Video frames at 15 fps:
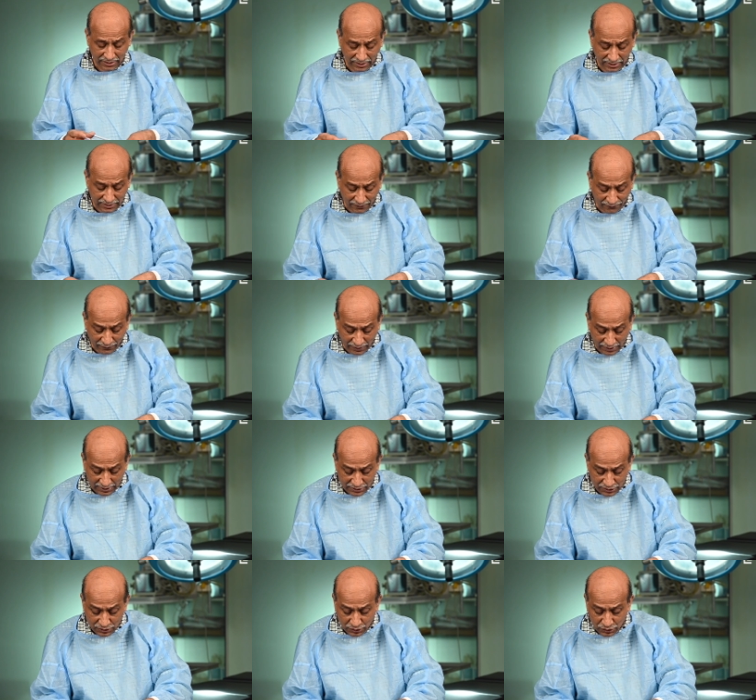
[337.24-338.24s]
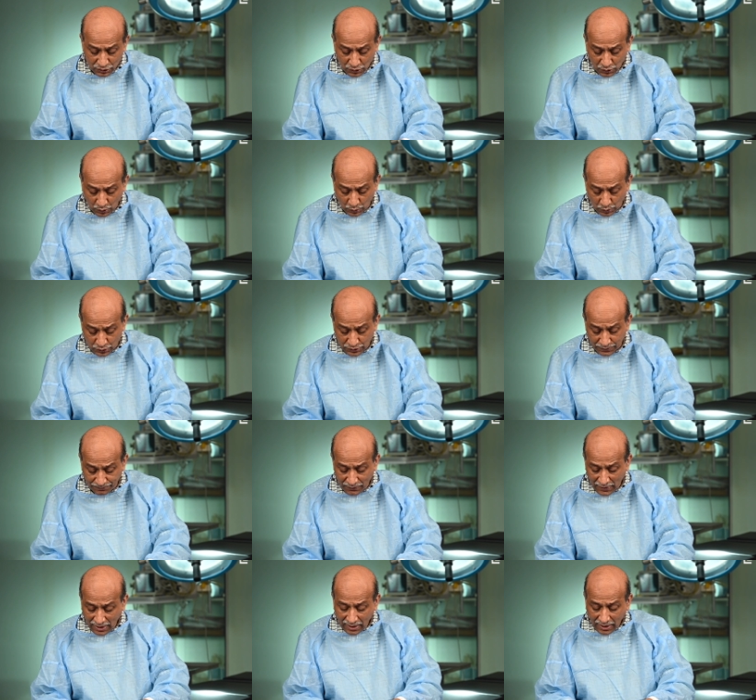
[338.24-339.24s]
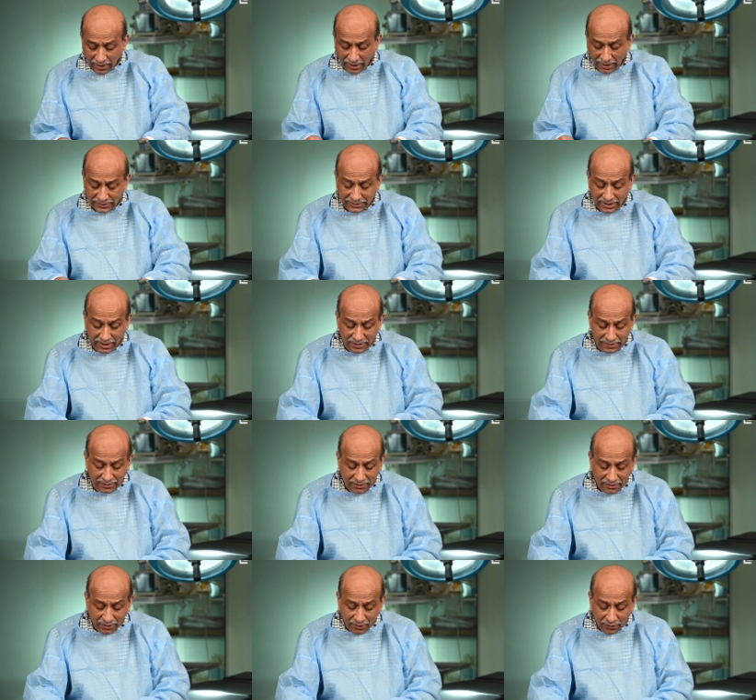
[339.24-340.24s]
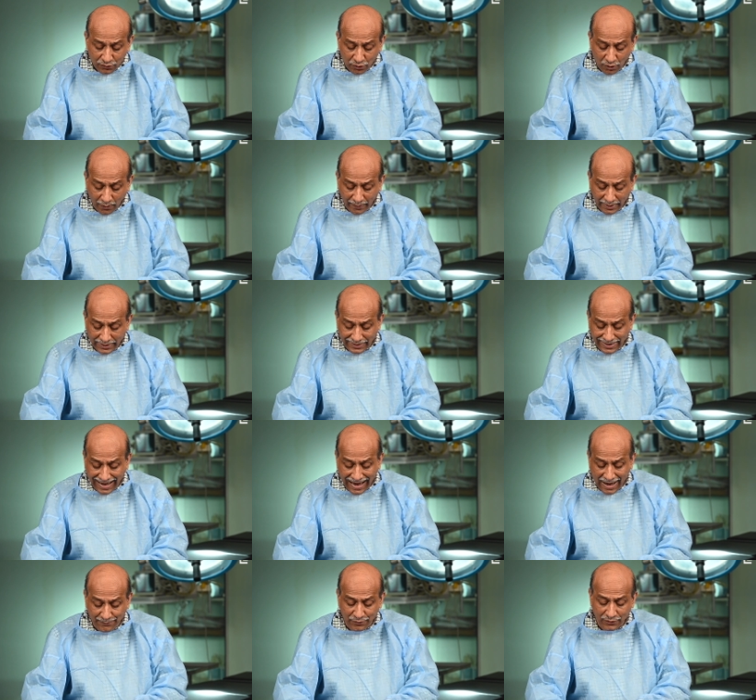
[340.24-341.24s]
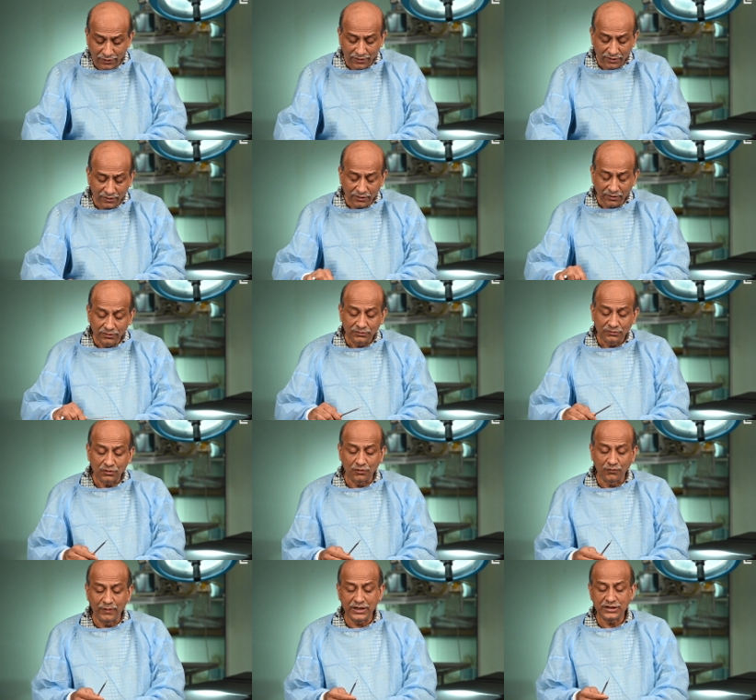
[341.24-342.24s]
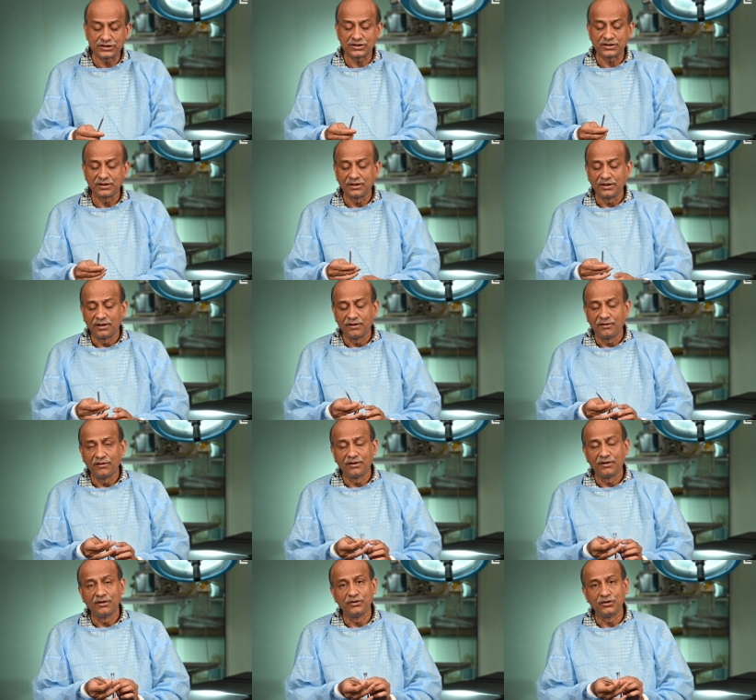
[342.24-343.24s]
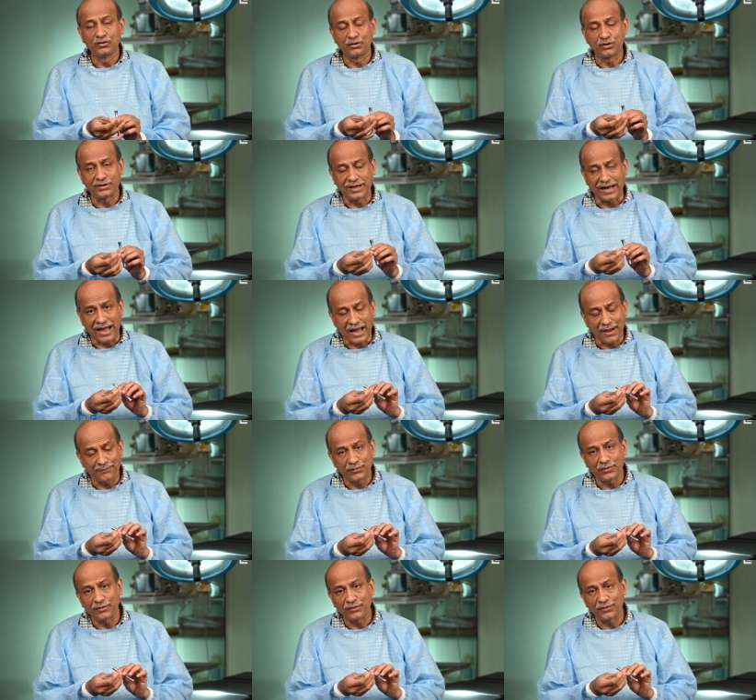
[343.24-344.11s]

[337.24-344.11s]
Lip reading: interference screws. And then you have a tap through which you tap